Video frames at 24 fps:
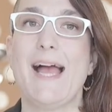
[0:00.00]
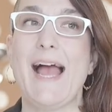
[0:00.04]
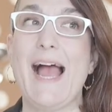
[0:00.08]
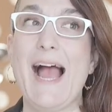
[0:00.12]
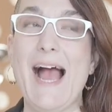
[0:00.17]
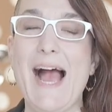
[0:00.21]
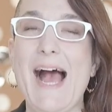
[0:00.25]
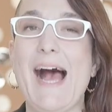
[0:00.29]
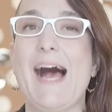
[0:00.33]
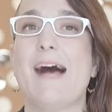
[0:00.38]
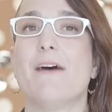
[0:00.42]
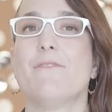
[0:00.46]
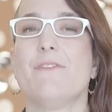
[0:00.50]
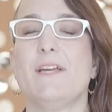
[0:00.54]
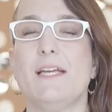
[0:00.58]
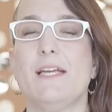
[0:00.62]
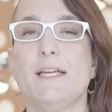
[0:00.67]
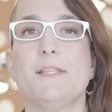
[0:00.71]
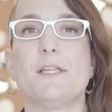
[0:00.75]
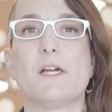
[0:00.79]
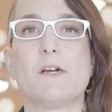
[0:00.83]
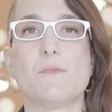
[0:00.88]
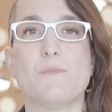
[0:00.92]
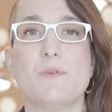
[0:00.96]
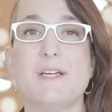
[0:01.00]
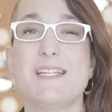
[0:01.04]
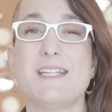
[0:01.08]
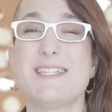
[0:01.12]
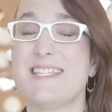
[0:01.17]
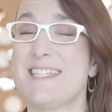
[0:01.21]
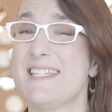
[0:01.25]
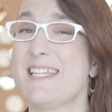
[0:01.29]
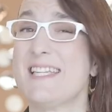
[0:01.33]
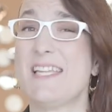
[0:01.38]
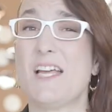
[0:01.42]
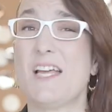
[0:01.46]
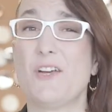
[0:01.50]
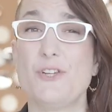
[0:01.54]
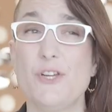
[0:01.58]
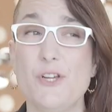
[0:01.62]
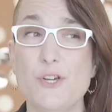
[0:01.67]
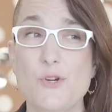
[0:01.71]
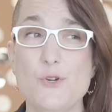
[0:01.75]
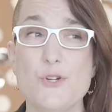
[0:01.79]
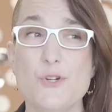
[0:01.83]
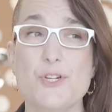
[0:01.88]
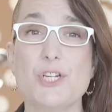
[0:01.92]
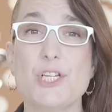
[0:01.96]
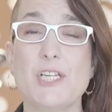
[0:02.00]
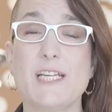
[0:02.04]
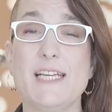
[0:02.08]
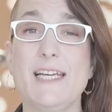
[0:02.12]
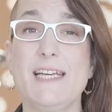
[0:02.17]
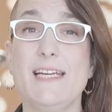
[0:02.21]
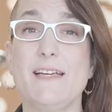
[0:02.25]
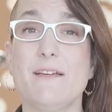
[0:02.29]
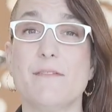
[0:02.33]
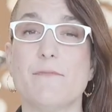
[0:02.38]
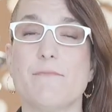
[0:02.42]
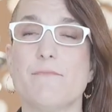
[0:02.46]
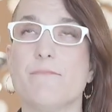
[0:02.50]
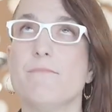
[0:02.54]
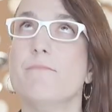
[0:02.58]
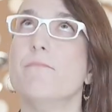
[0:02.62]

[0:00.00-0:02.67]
have in their business, and they'll usually,